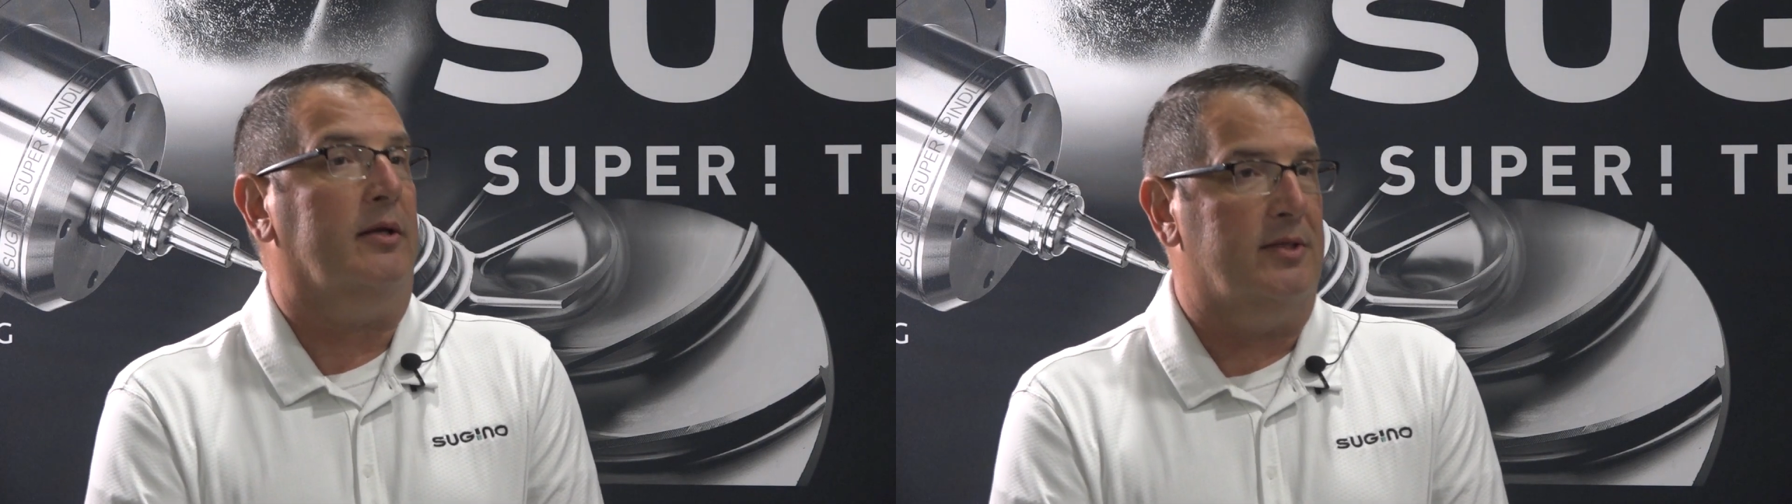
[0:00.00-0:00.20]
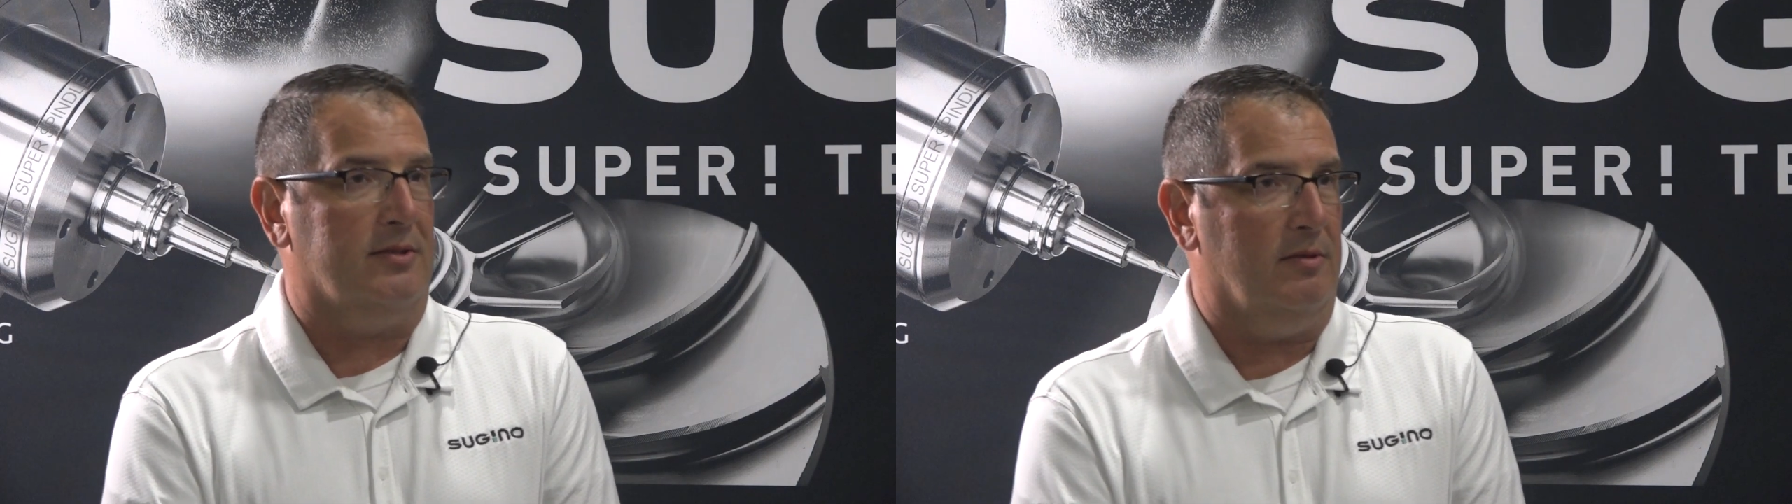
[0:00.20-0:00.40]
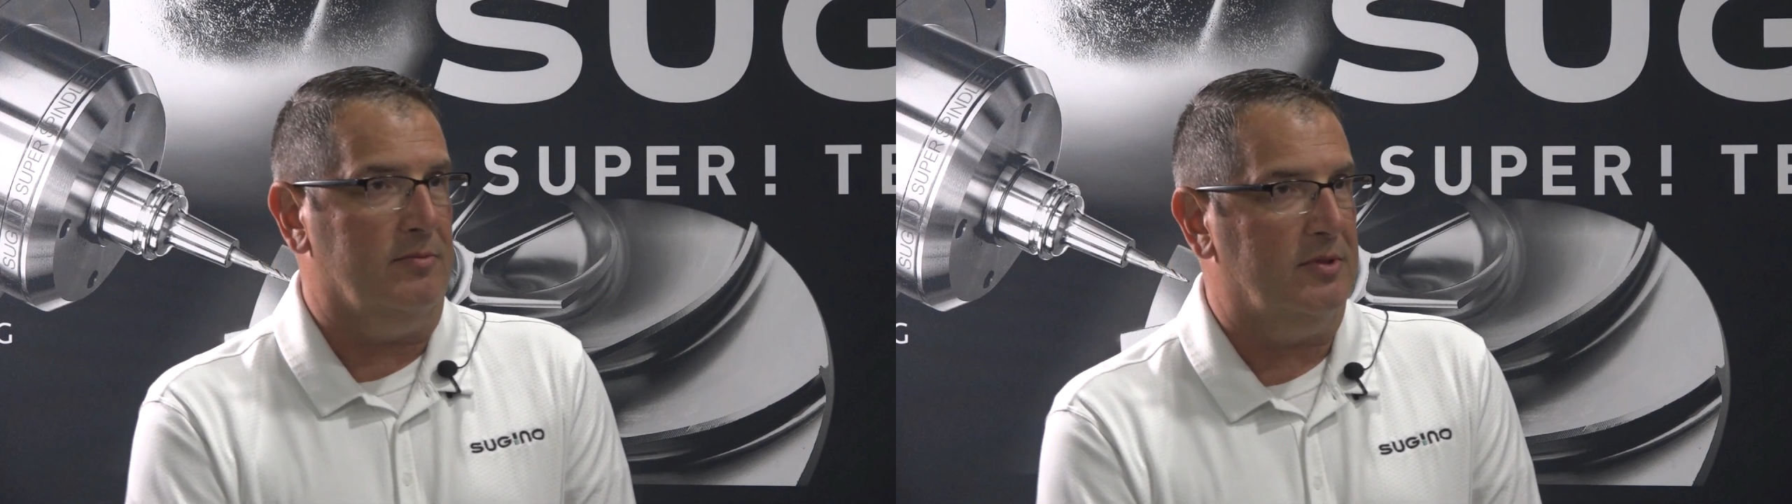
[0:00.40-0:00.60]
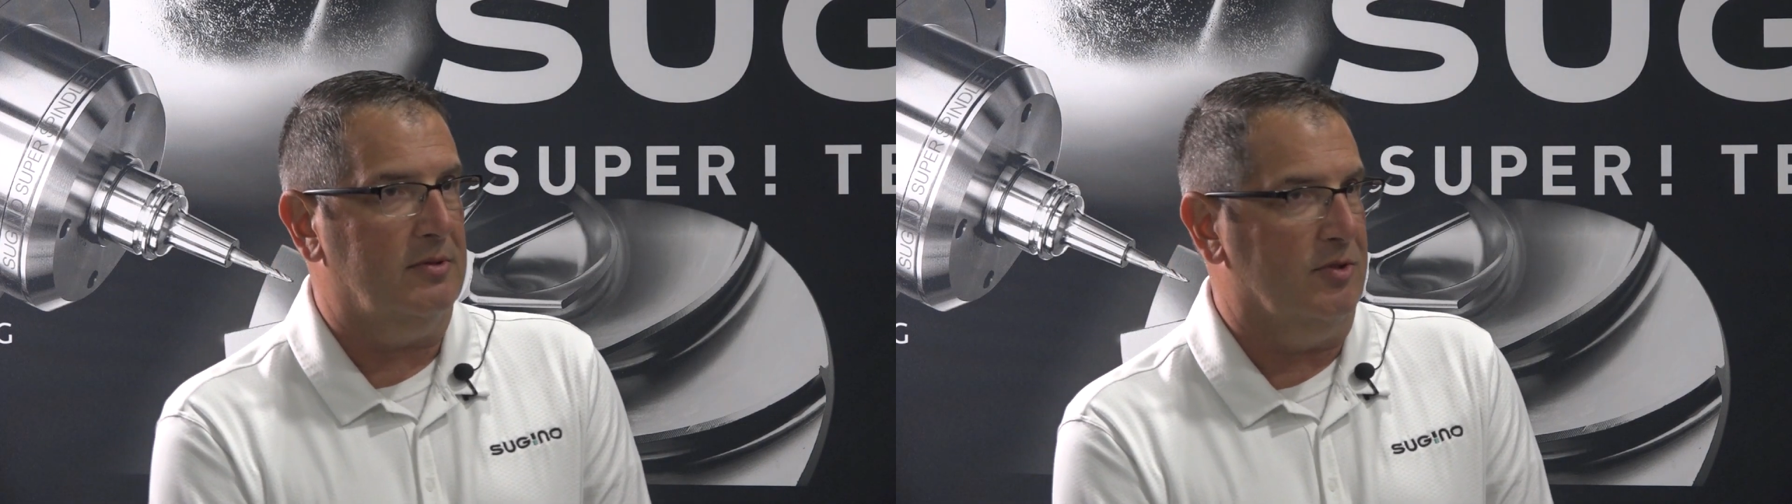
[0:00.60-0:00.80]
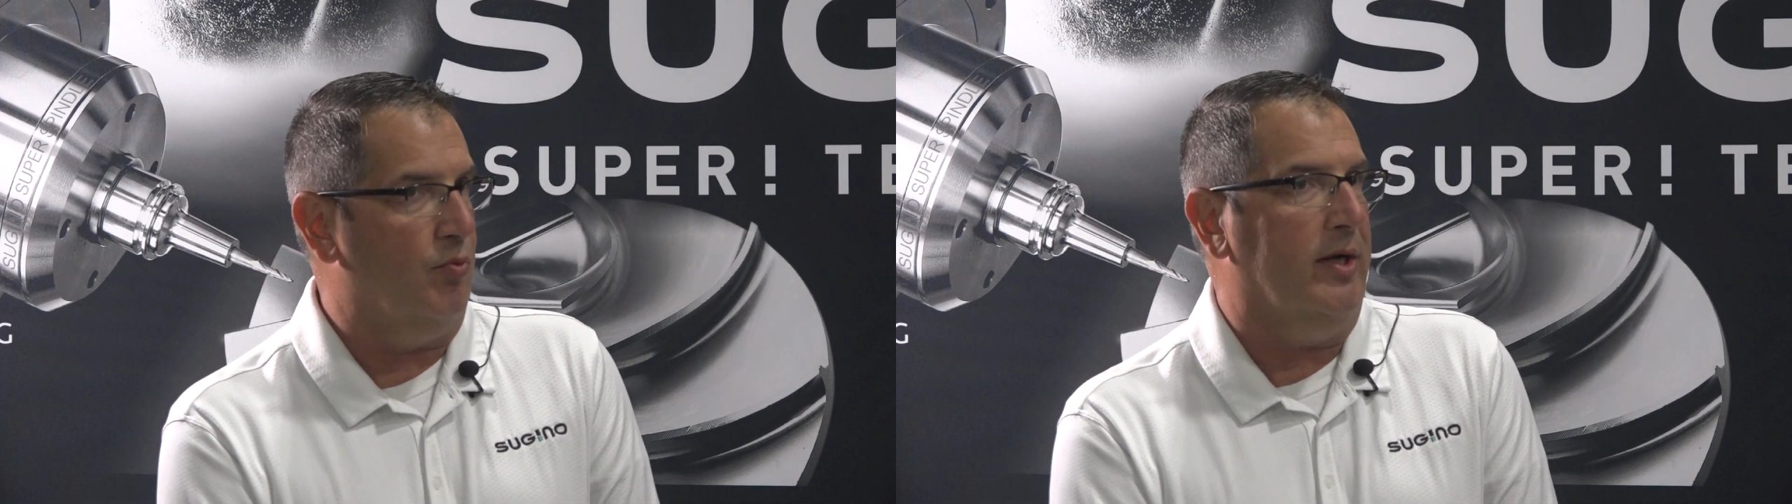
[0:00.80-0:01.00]
systems
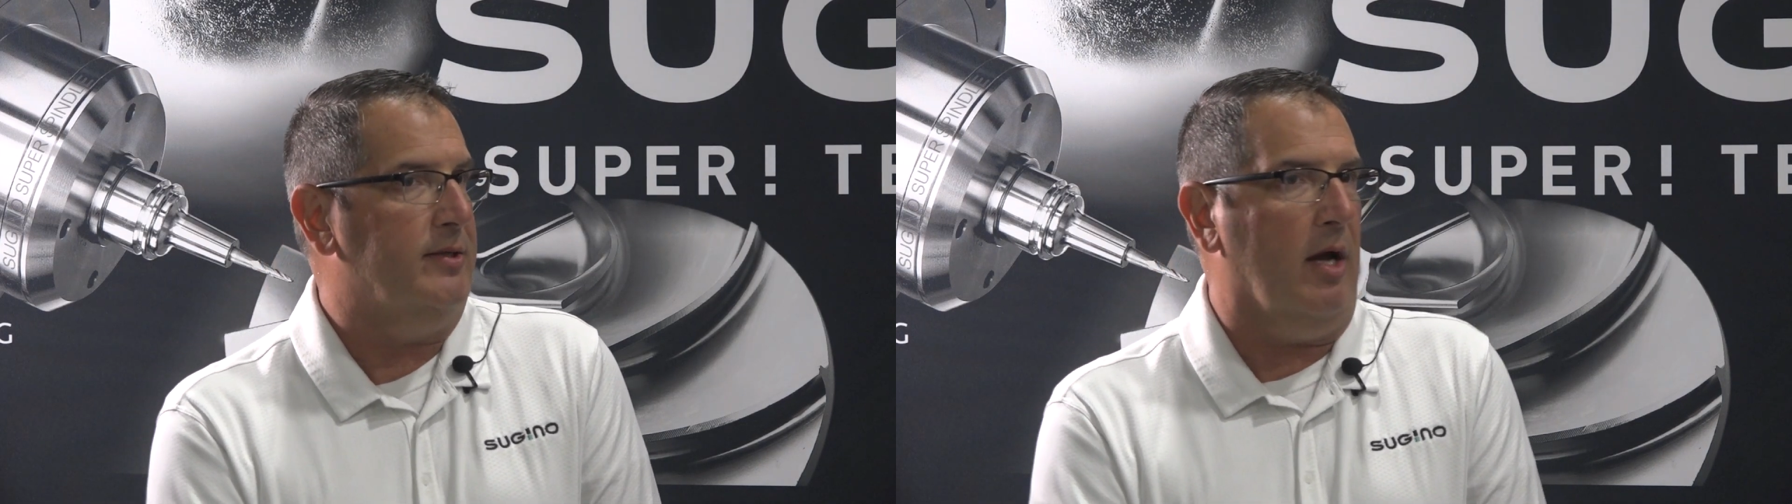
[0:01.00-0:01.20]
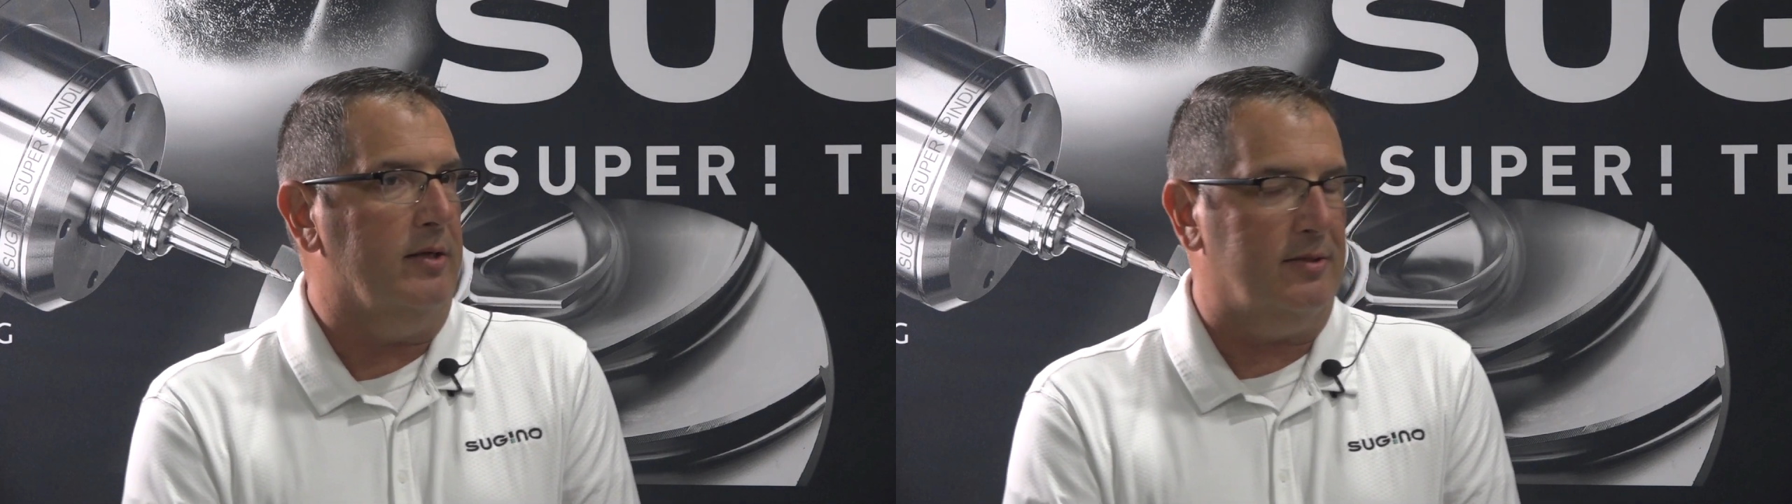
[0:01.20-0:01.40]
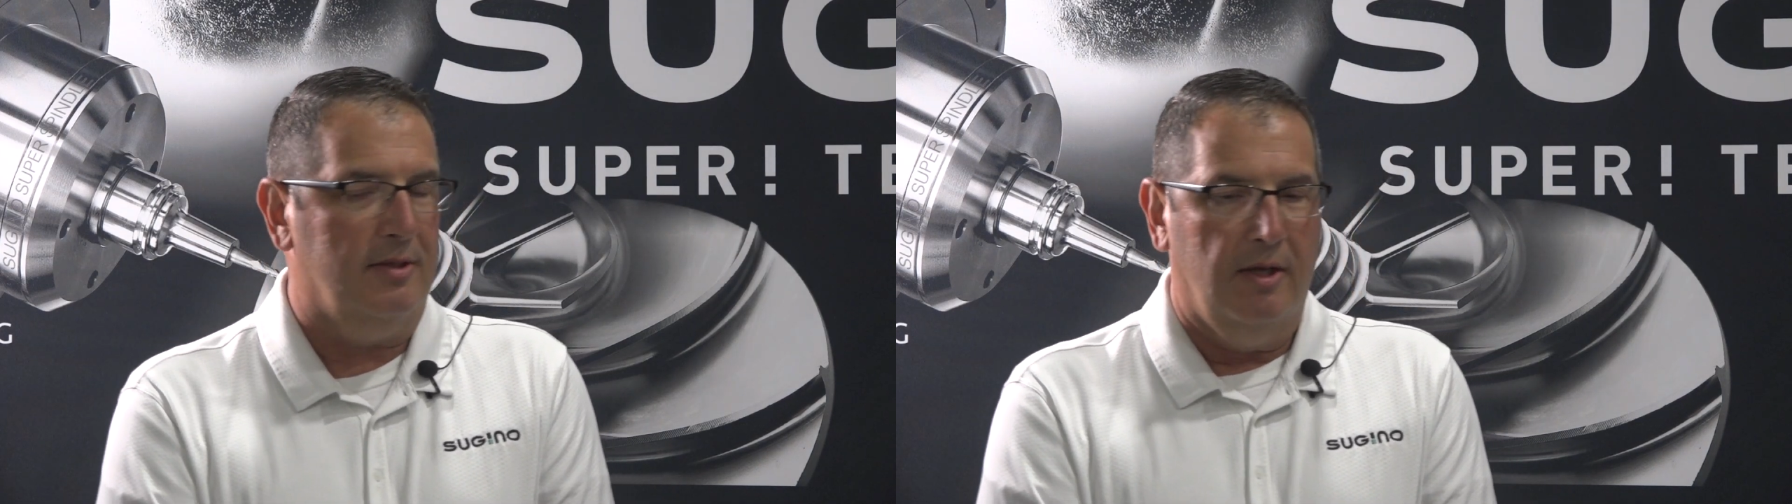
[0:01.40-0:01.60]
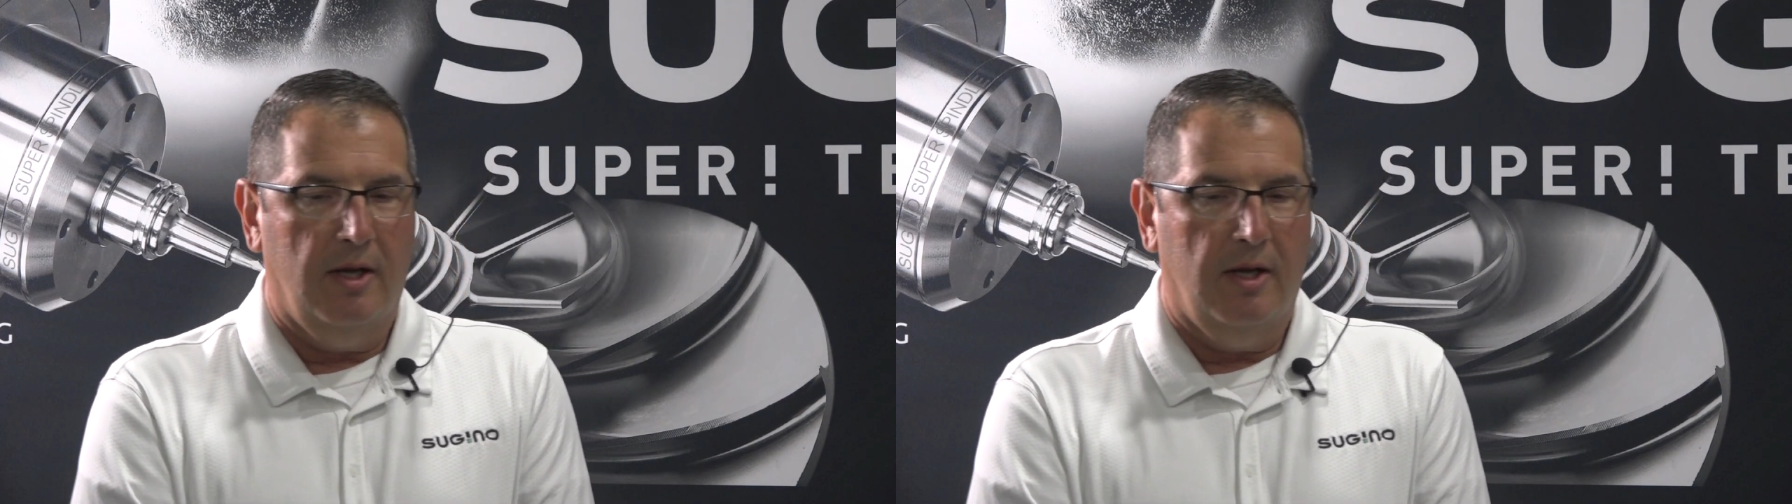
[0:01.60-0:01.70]
is what it does.